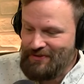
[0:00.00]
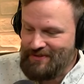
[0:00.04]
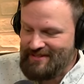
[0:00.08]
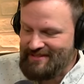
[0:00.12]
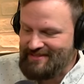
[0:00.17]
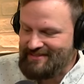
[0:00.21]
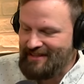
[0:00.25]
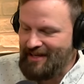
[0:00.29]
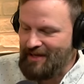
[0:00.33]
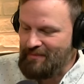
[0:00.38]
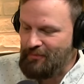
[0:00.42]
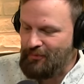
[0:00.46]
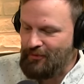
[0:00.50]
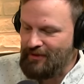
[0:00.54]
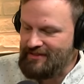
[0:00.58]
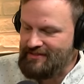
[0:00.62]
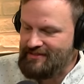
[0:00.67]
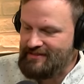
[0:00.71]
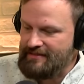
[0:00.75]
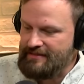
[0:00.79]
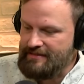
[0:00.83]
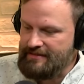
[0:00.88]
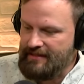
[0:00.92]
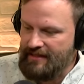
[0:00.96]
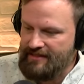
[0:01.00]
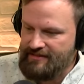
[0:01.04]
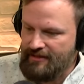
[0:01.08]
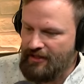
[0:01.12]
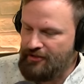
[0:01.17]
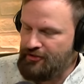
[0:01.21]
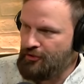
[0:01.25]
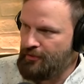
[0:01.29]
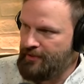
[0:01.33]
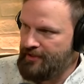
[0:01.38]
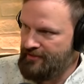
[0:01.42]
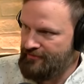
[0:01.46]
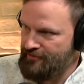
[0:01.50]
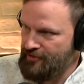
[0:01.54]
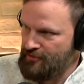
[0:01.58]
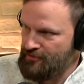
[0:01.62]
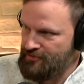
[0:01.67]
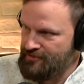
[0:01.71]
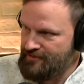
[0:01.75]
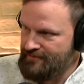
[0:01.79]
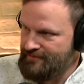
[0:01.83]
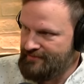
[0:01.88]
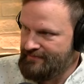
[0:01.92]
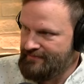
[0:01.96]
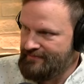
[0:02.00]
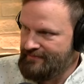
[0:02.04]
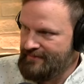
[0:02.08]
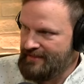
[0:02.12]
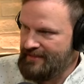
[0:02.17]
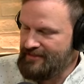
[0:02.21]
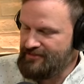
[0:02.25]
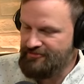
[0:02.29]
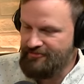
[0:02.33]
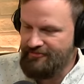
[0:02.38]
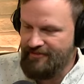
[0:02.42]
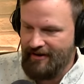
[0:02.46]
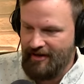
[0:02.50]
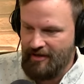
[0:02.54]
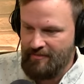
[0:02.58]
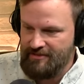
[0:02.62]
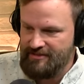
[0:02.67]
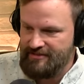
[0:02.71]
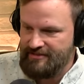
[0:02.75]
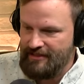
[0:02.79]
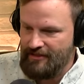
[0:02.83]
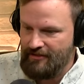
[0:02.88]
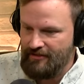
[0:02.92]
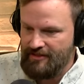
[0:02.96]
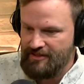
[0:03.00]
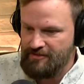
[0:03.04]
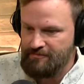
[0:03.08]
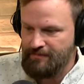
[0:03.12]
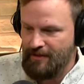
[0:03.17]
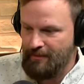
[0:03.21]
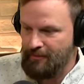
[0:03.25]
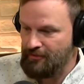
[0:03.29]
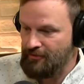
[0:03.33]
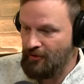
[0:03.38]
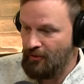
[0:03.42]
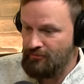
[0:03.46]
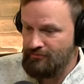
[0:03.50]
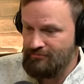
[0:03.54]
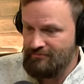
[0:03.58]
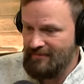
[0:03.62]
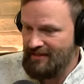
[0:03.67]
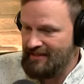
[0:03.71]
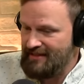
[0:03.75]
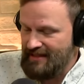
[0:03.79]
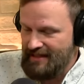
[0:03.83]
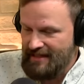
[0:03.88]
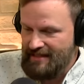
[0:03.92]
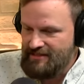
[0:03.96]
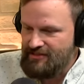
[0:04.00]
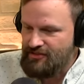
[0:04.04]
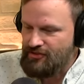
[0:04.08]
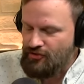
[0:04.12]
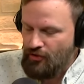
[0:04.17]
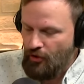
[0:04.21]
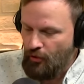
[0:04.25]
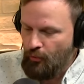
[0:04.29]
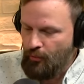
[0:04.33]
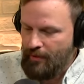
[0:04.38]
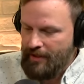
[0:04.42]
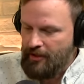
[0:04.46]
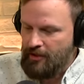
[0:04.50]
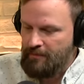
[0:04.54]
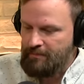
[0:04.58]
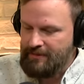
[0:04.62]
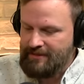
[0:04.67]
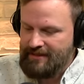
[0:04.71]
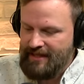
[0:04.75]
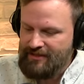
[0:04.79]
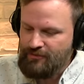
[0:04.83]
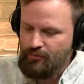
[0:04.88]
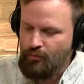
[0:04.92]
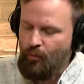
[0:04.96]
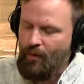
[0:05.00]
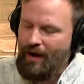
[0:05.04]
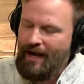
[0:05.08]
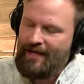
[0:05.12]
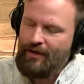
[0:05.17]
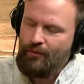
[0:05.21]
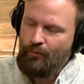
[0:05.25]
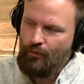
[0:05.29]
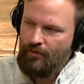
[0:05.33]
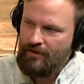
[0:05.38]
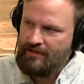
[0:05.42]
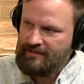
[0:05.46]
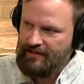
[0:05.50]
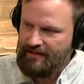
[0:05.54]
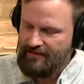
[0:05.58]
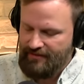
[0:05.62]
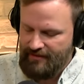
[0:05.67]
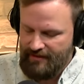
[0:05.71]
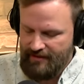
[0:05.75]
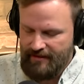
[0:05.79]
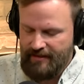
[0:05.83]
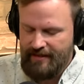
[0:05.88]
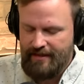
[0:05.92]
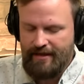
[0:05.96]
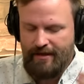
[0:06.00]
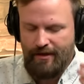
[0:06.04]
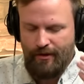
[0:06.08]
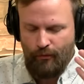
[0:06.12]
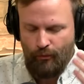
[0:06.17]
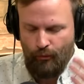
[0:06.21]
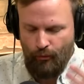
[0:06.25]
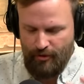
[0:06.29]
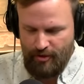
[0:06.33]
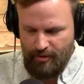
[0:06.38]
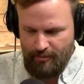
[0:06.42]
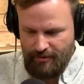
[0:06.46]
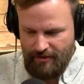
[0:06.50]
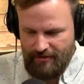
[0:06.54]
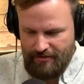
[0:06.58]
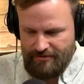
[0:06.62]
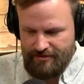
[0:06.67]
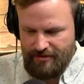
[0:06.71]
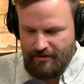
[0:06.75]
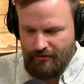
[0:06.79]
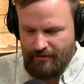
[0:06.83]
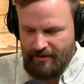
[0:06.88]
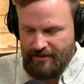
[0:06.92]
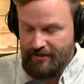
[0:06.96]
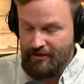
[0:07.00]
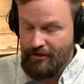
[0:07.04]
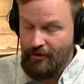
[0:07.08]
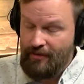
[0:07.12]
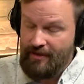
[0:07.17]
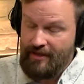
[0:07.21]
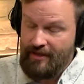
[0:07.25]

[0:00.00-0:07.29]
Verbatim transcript: at this time, Prince does not do interviews. He's very mysterious. People don't. Uh, he's so weird, but that's why it worked. I think Warner Brothers agreed to go